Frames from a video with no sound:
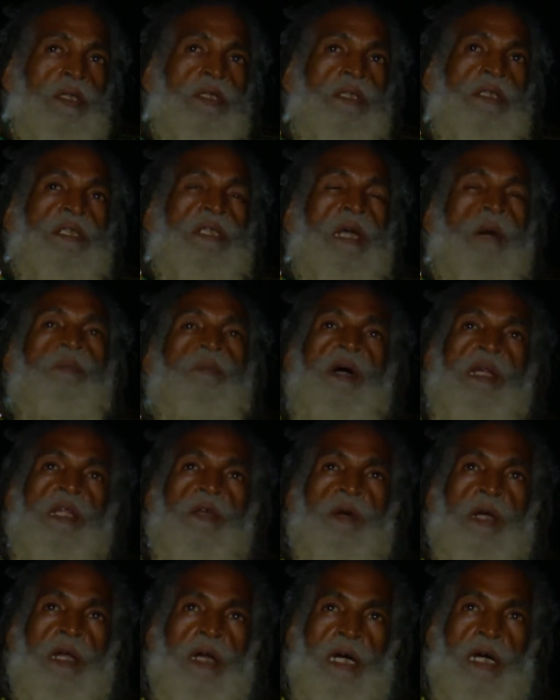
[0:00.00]
somebody
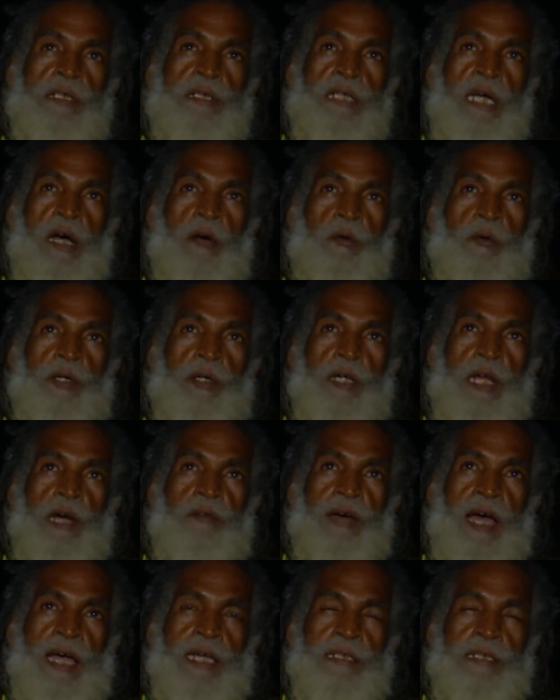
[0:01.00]
will utter a word of
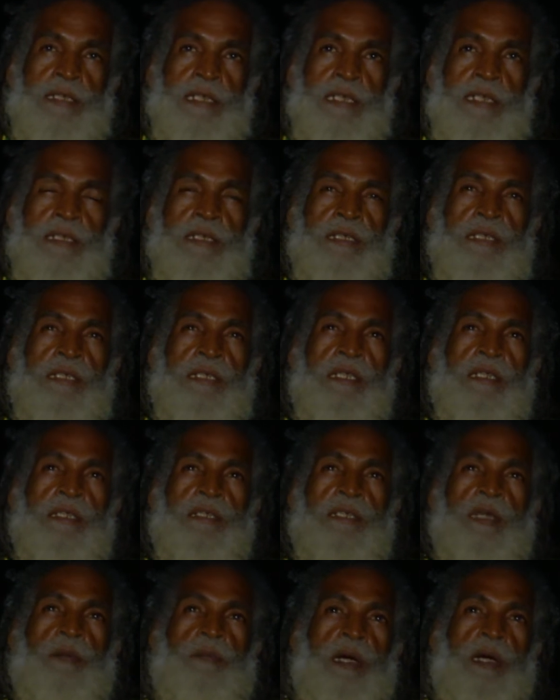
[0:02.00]
Ises,
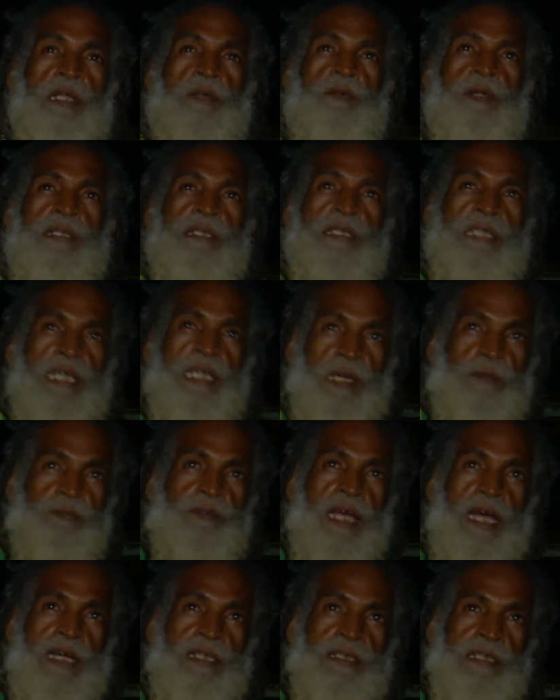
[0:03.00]
Somebody will say, give
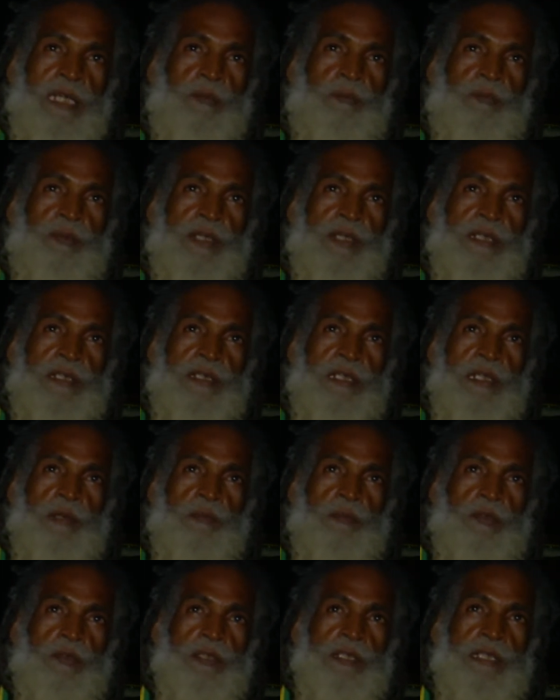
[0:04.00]
thanks and praise to the
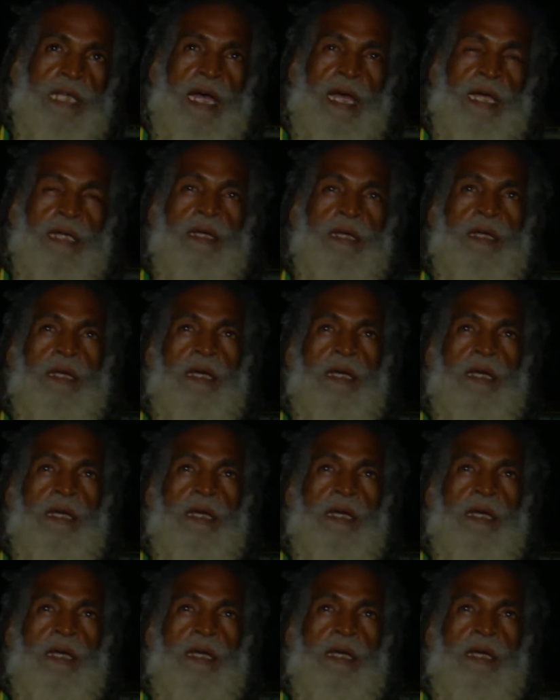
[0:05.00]
Most High.